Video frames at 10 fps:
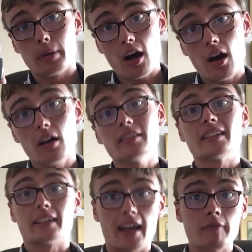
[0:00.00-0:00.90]
parts,
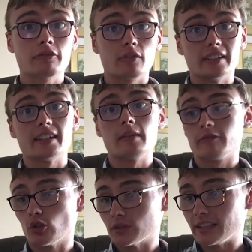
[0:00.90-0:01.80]
again from the same
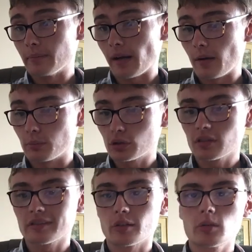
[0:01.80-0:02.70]
£14
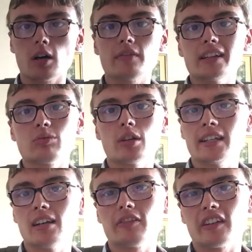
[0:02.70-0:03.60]
bundle. So we've got this one
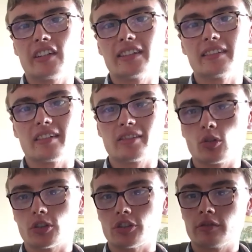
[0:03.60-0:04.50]
here, I think this is a
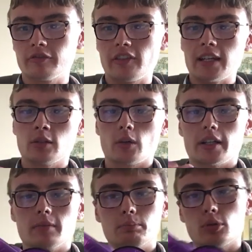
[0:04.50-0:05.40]
suction thing where
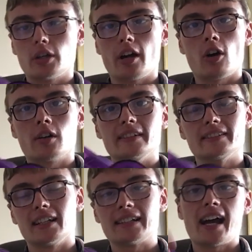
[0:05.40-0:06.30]
you put it on, it's
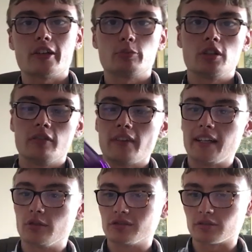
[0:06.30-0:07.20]
an attachment and then
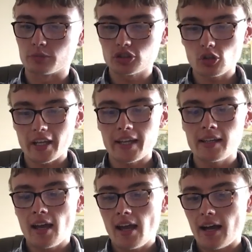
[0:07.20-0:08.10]
it does some
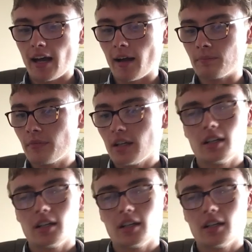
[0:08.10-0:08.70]
sucking. Um,